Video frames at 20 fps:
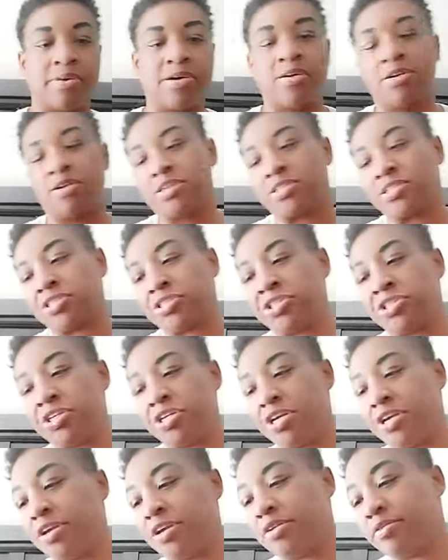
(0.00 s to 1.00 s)
Oh,
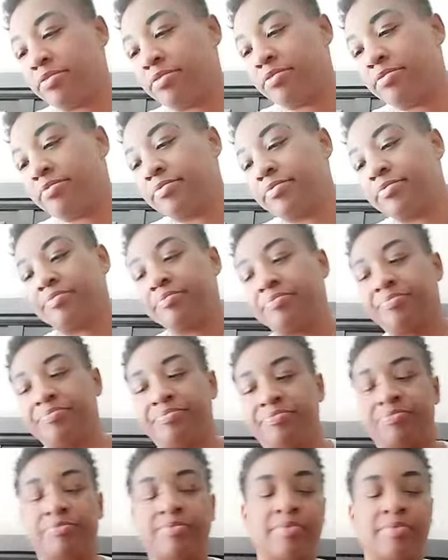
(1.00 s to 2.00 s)
shit.
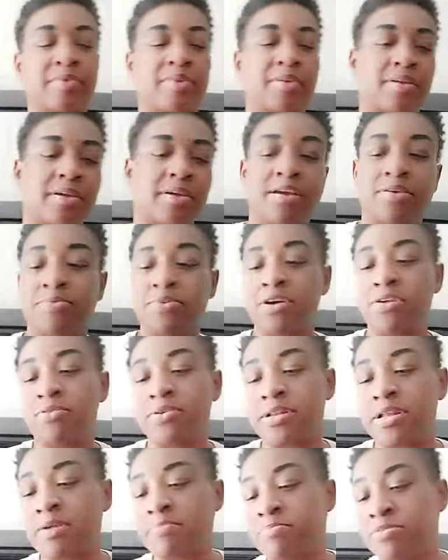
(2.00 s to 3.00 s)
Here we go
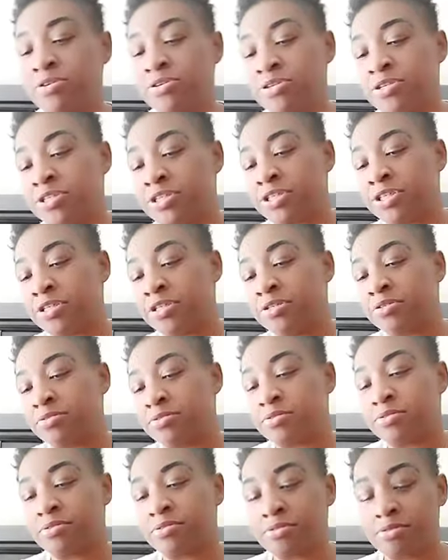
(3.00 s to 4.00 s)
with that bullshit.
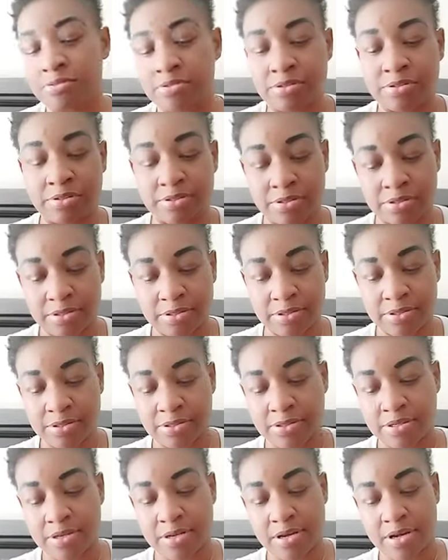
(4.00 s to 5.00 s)

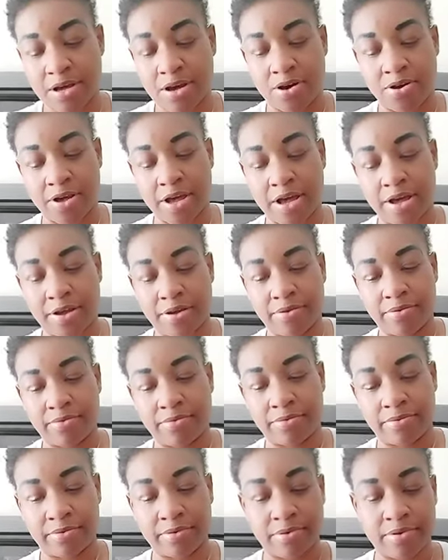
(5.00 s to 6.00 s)
Okay.
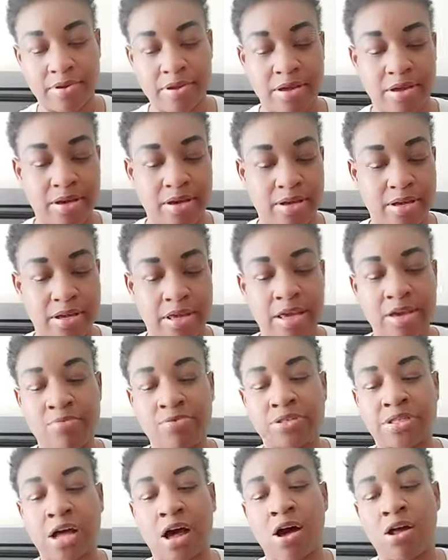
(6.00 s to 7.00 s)
He
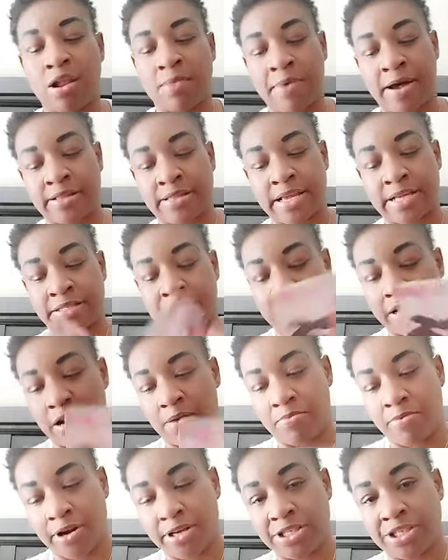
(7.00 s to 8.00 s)
was all about that
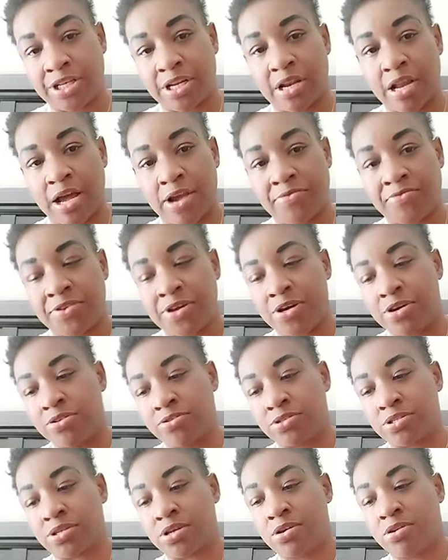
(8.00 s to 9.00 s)
celebration life, though.
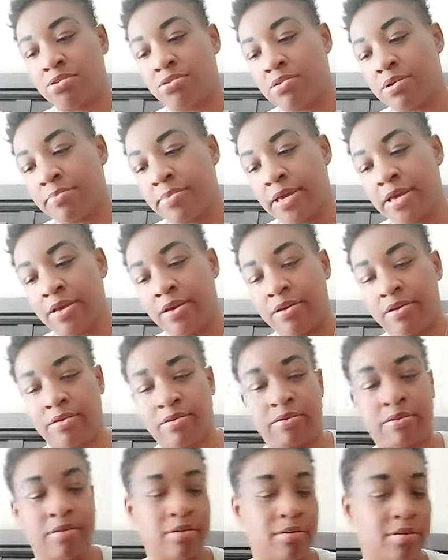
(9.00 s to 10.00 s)
So, I
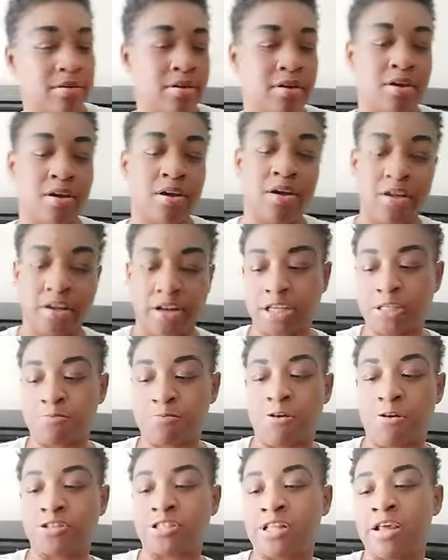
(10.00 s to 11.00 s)
mean, this
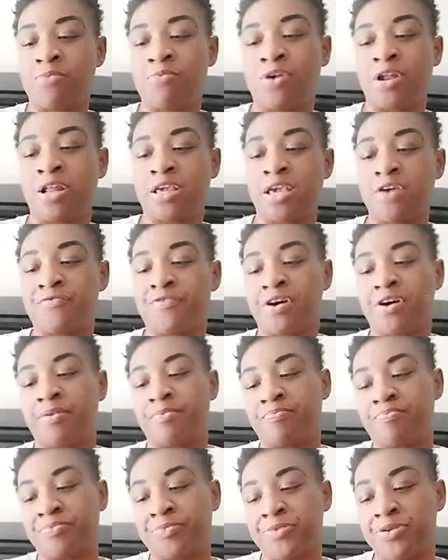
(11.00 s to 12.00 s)
person didn't want to give
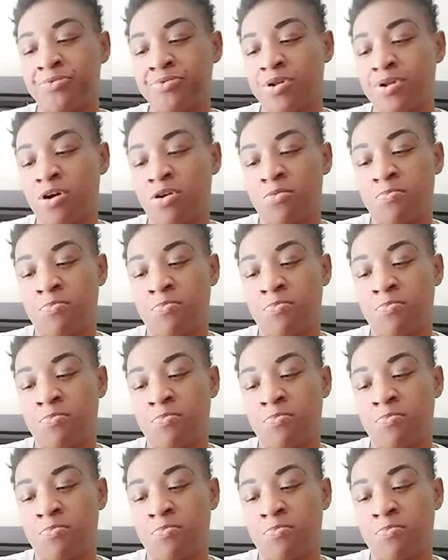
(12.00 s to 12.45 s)
up, you know,